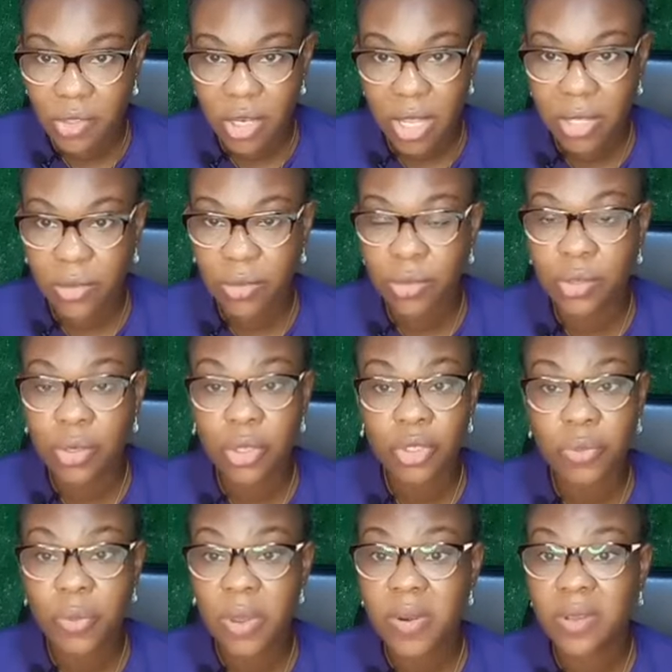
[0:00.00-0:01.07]
childhood.
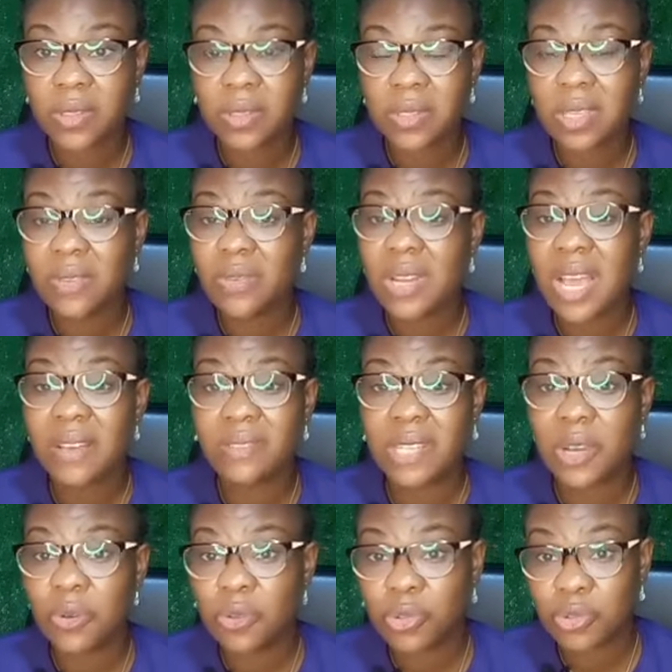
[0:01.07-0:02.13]
Such parents even have their
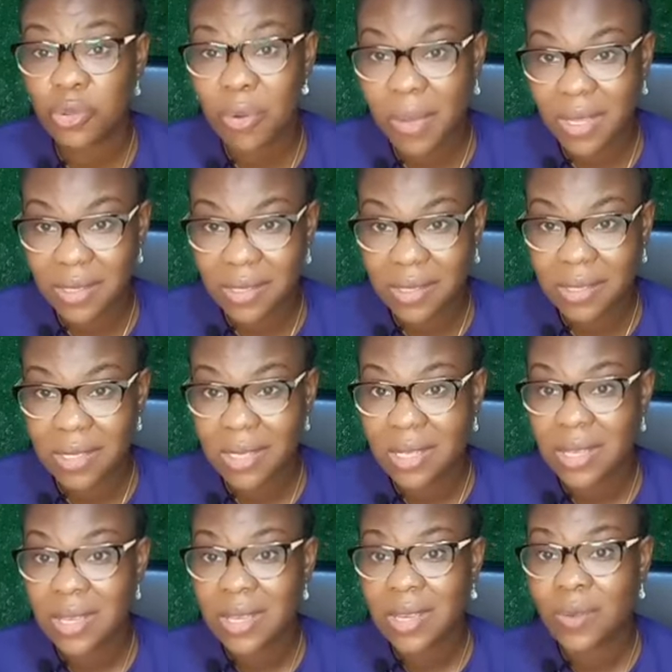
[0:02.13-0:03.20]
own traumas.
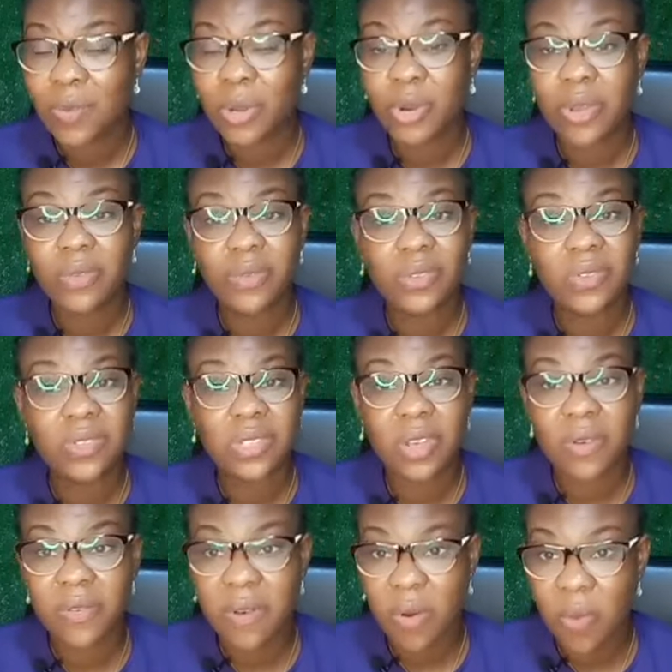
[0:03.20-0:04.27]
Were not even
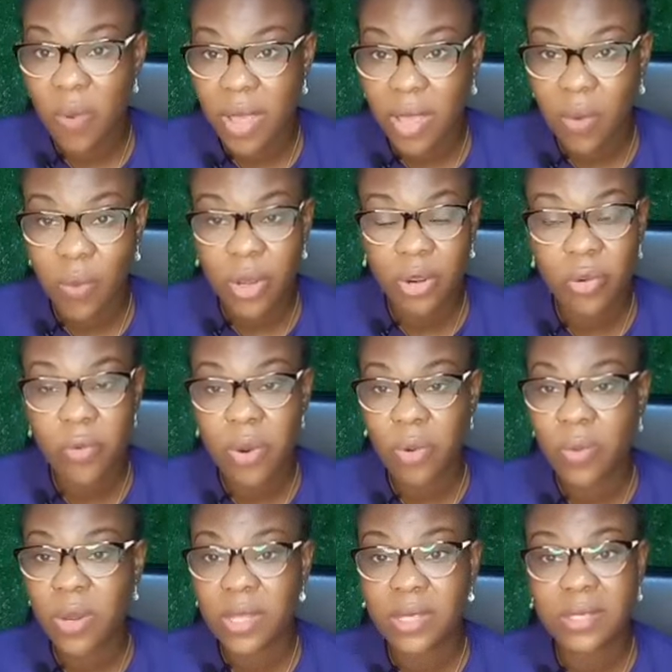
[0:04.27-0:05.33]
self-aware, were not
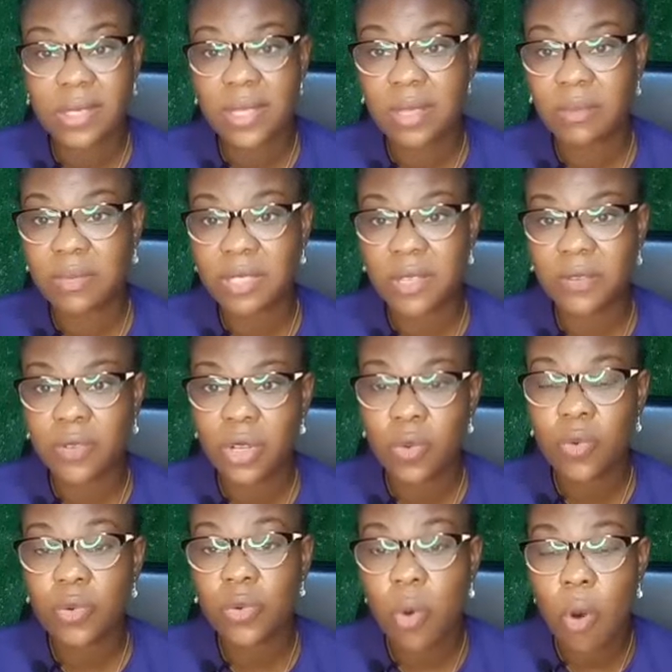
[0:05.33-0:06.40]
regulated themselves, so they
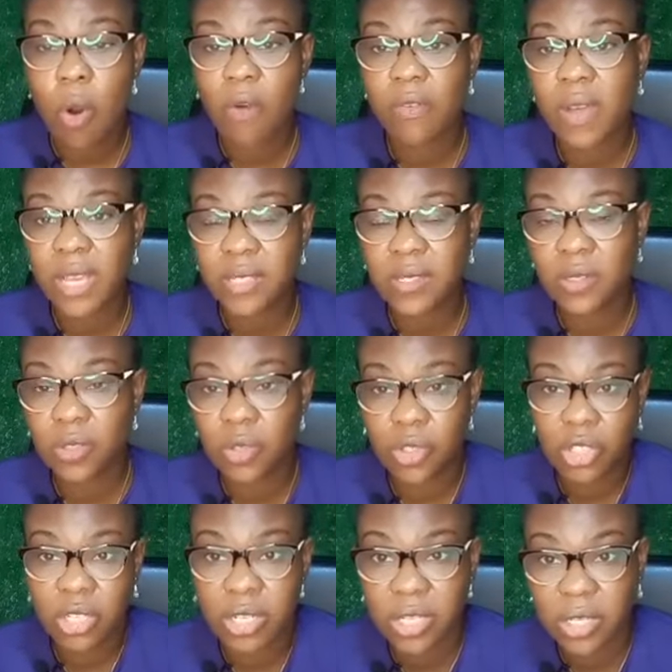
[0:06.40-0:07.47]
couldn't offer it to
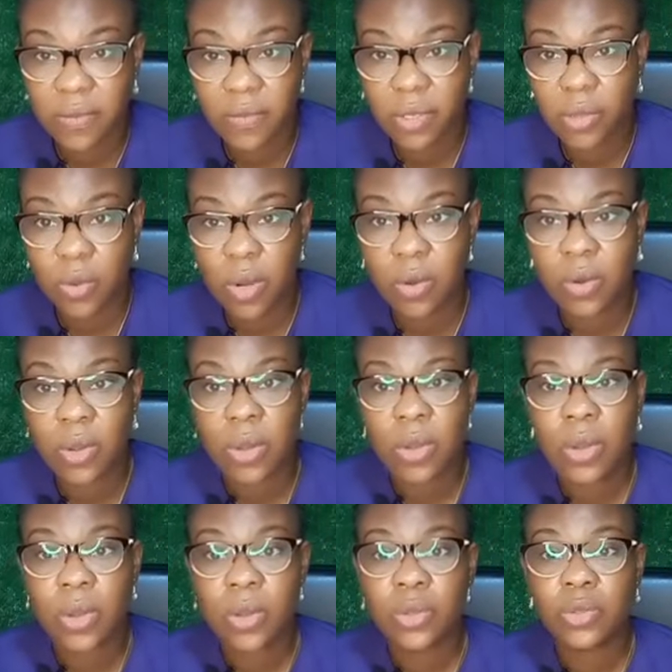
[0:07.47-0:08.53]
such an individual.
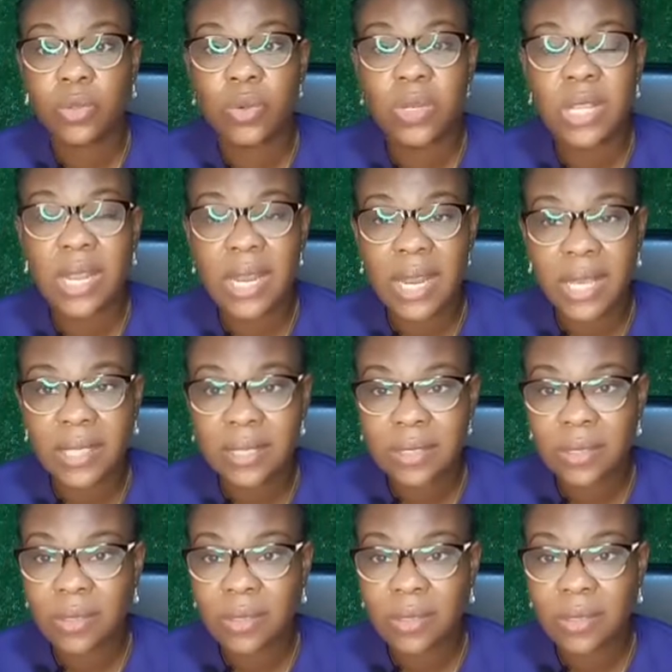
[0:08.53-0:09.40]
So they learned